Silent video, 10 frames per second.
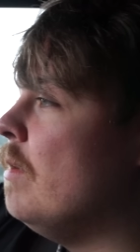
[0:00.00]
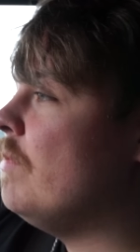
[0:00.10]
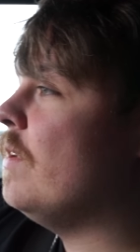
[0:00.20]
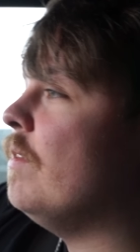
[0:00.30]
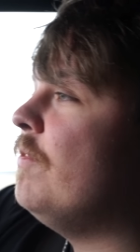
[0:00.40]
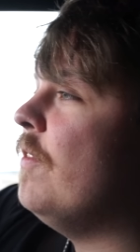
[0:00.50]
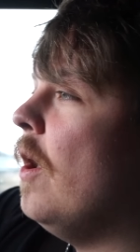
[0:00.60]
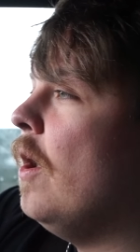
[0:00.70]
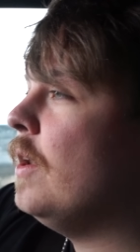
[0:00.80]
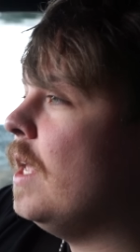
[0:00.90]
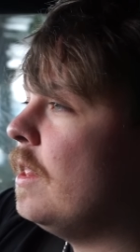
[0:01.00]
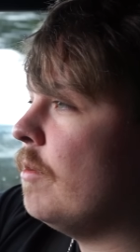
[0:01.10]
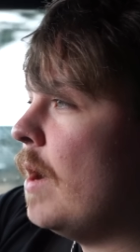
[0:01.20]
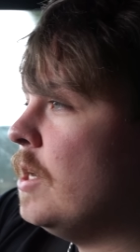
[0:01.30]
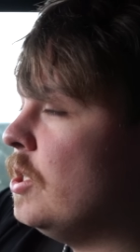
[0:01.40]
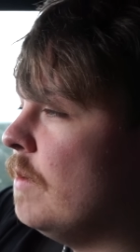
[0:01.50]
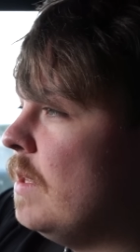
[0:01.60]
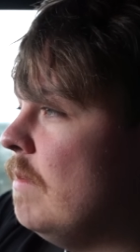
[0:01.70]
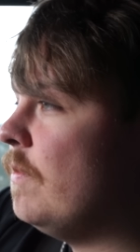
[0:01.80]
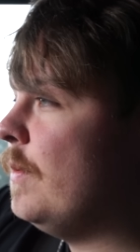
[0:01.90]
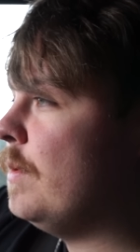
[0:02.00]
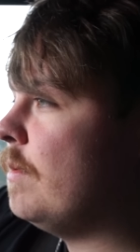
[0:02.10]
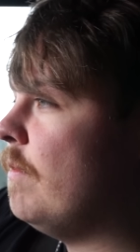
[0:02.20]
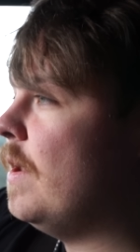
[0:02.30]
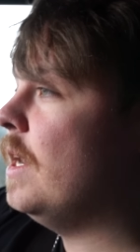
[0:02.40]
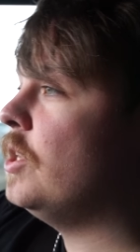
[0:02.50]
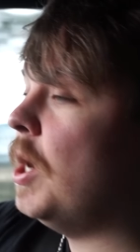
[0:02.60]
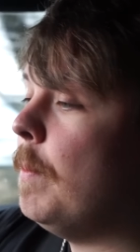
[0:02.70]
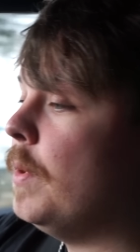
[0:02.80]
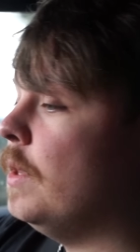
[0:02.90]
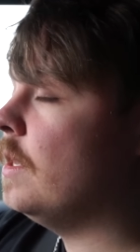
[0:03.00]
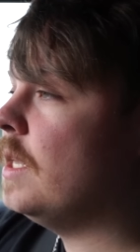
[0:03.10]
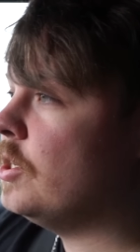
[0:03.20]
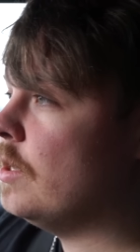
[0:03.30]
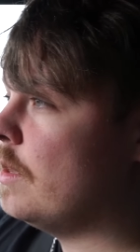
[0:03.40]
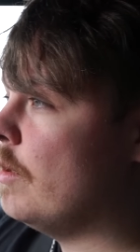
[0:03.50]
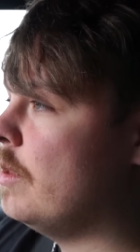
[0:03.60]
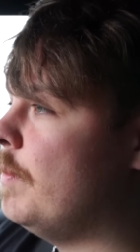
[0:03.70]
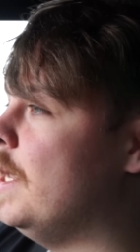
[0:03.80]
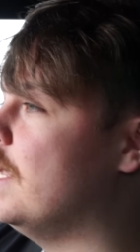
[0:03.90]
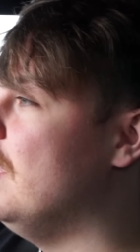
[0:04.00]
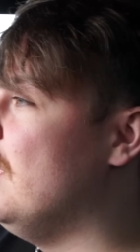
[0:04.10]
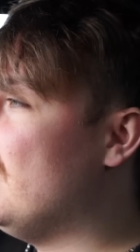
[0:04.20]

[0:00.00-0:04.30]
for the third iteration of the influencer event, the Champions Edition, so to speak.